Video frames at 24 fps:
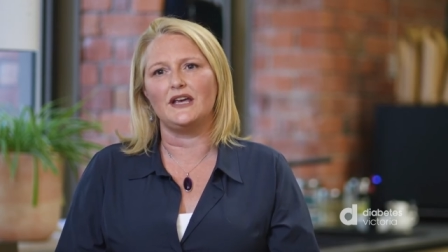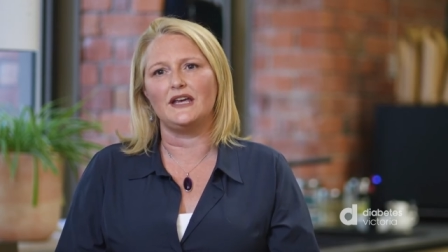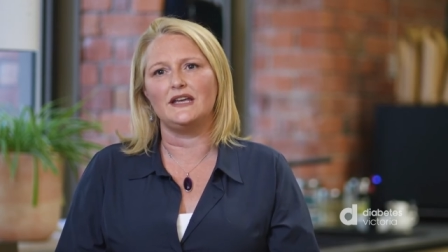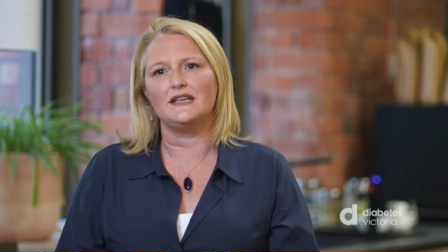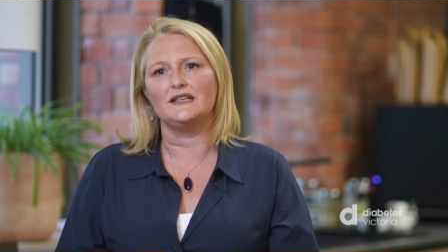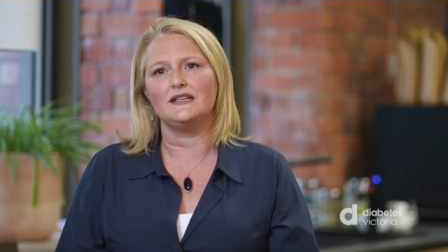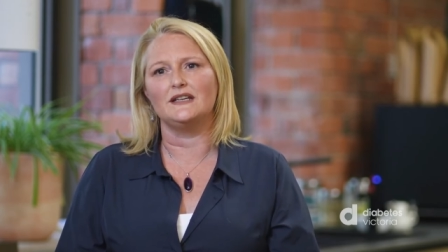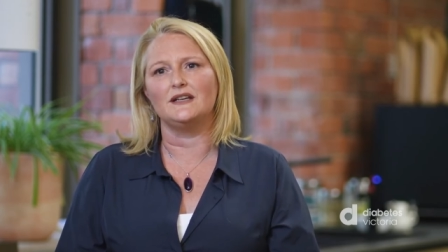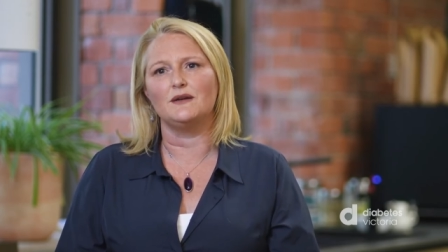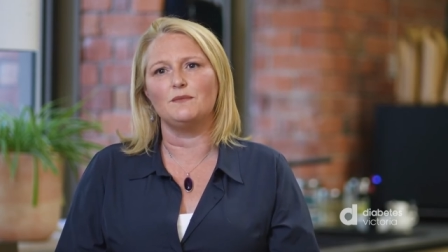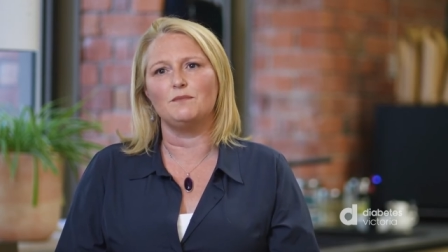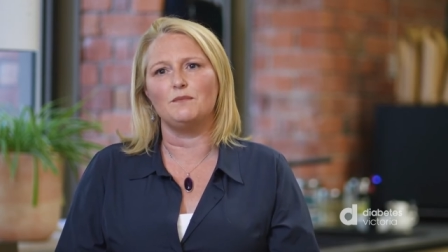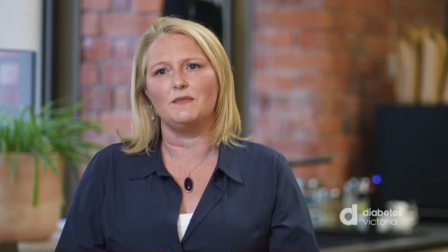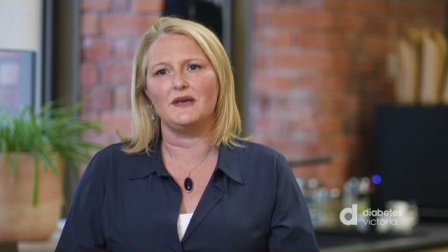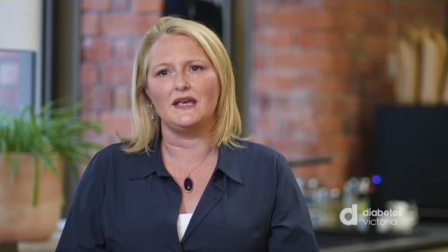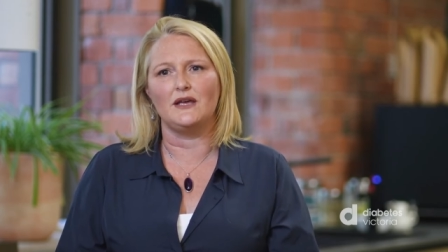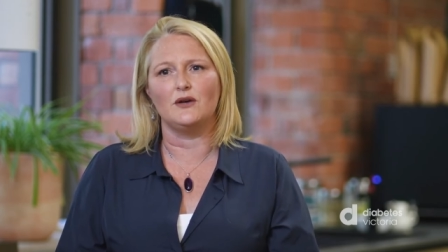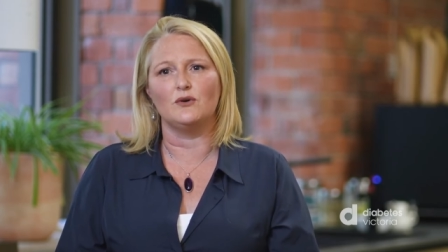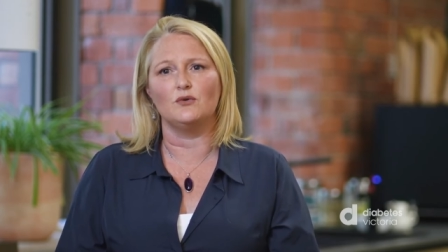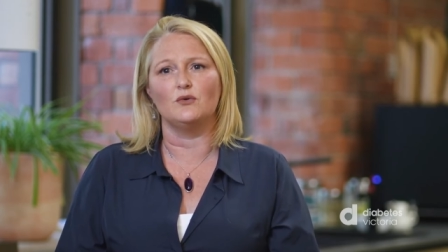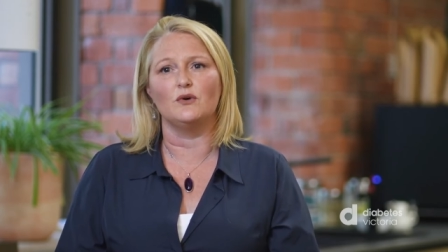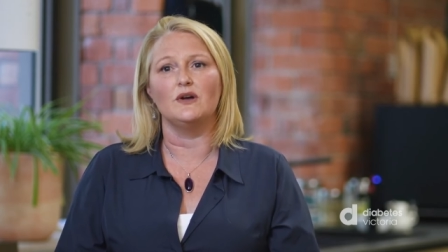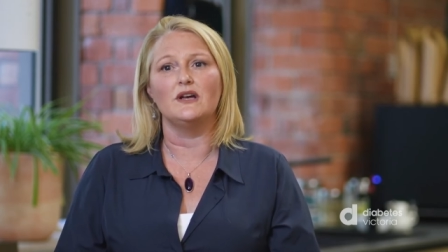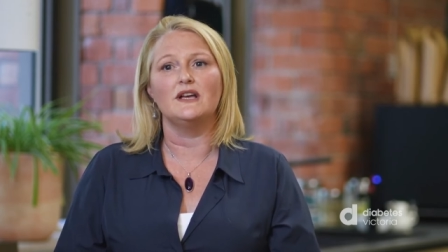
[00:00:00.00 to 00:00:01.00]
eat in a
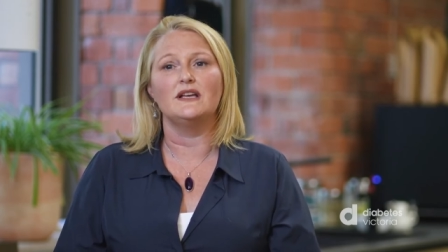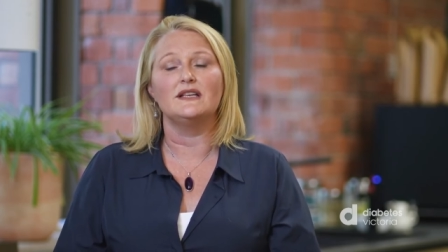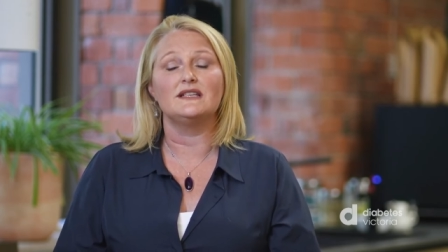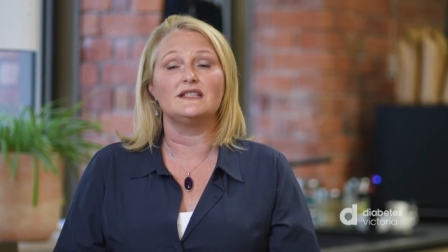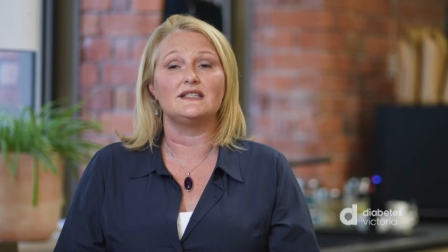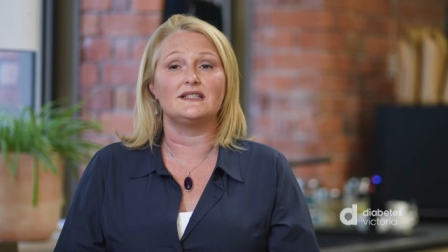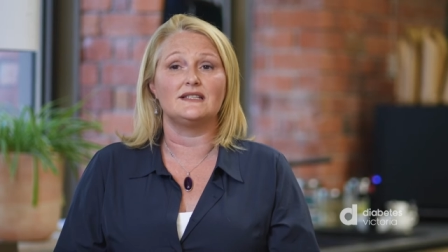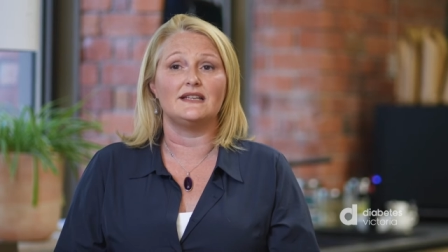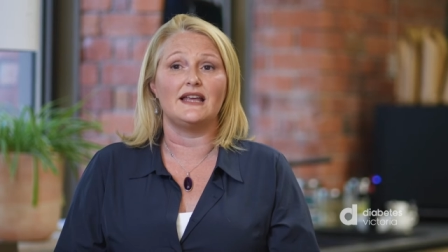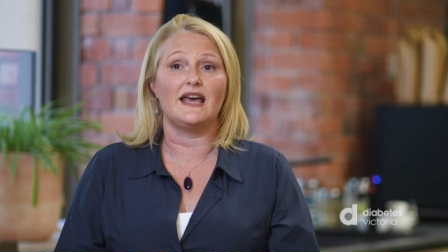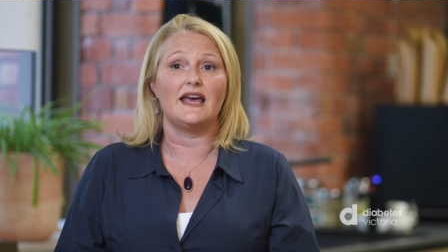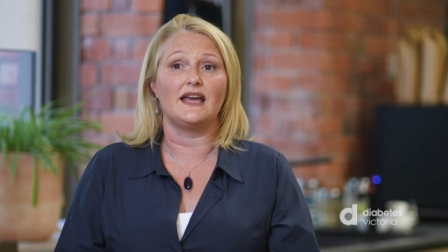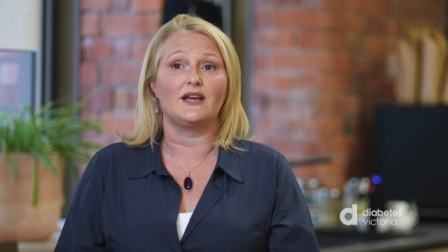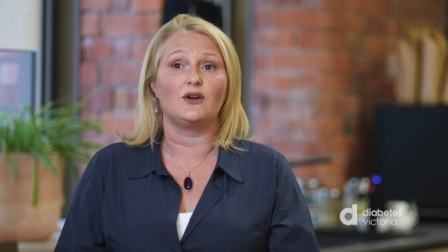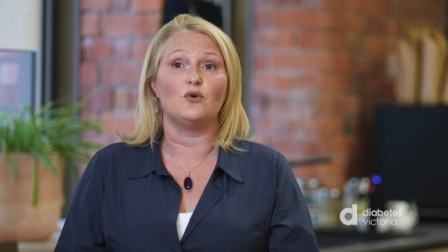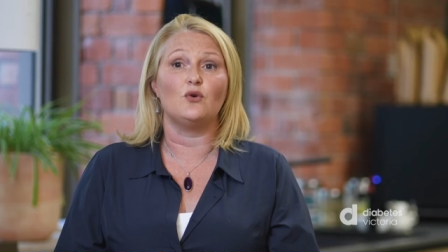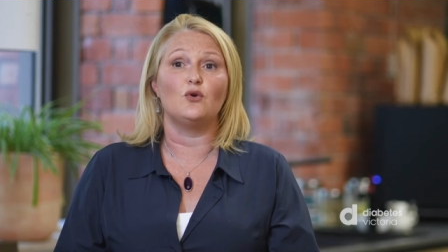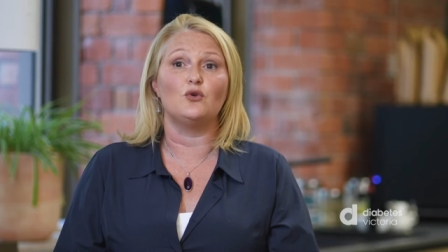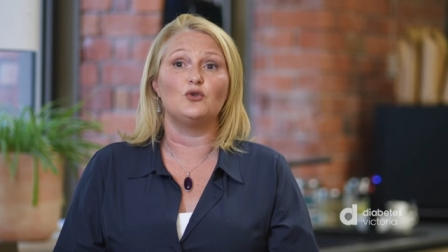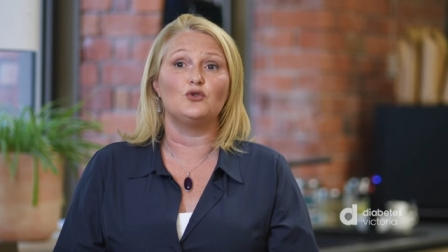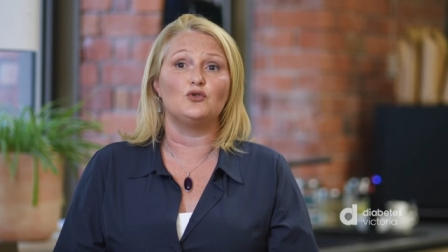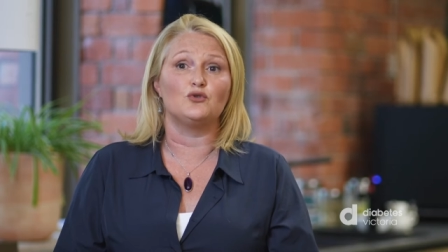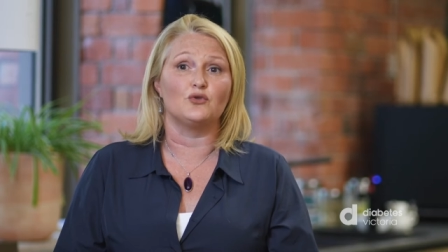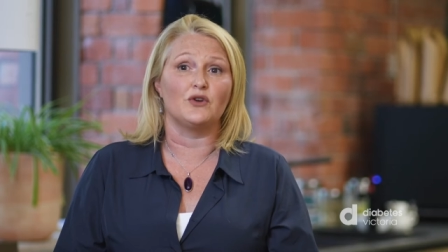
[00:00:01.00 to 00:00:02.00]
meal, snack
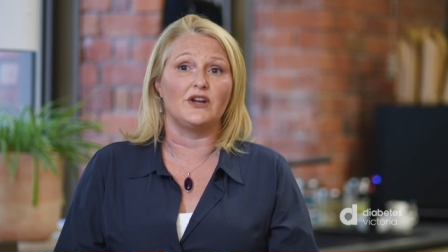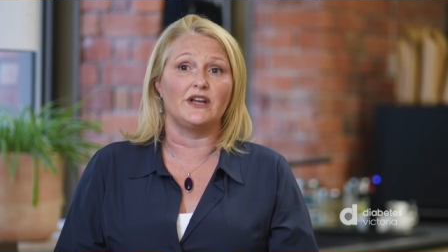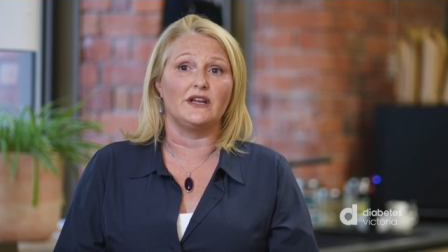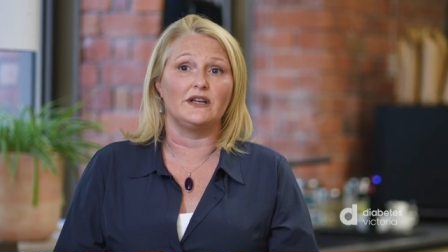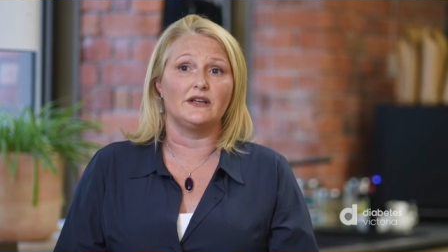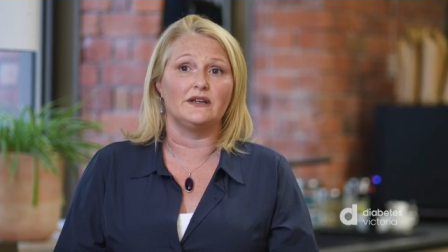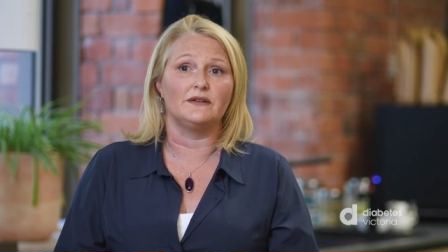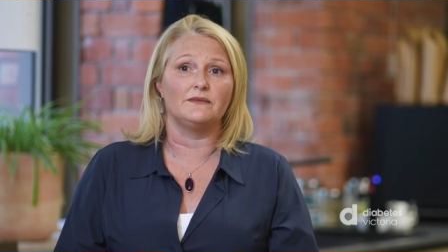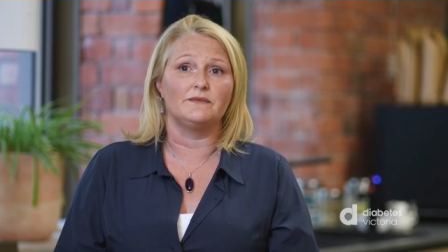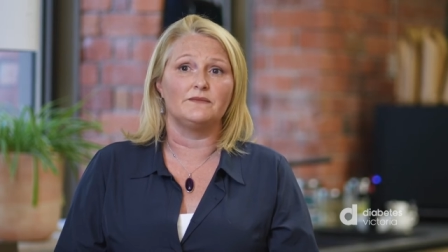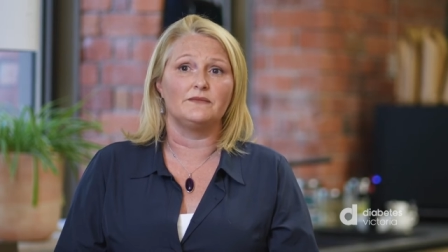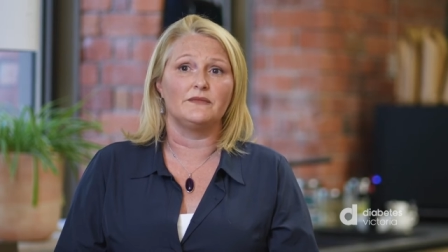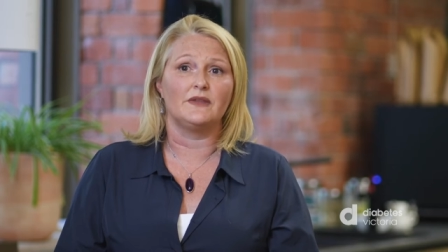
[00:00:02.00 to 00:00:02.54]
or drink.